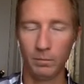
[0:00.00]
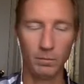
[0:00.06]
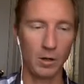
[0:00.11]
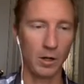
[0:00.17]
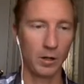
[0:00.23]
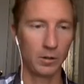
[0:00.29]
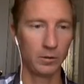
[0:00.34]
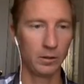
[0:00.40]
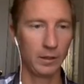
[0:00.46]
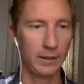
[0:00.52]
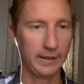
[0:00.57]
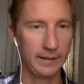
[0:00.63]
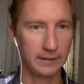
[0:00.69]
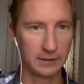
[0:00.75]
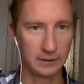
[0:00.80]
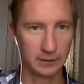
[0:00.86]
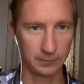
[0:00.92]
All
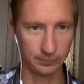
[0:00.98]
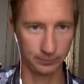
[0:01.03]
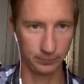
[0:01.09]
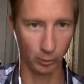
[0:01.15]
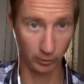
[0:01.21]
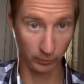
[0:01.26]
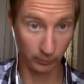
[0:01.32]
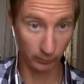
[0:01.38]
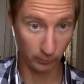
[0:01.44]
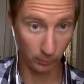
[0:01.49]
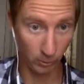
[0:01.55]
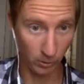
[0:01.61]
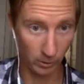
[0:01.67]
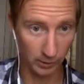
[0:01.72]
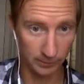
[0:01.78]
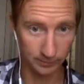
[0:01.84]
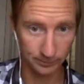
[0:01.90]
right, four for
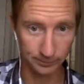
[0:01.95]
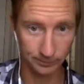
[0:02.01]
four.